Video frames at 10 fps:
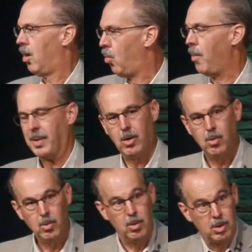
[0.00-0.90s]
a woman
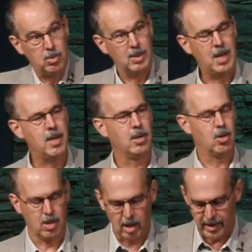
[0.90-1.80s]
who used to attend
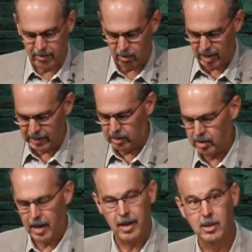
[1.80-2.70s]
here at Light of
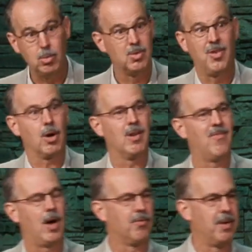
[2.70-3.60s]
Christ, and she was very
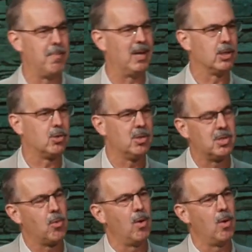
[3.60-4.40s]
involved in ministries. I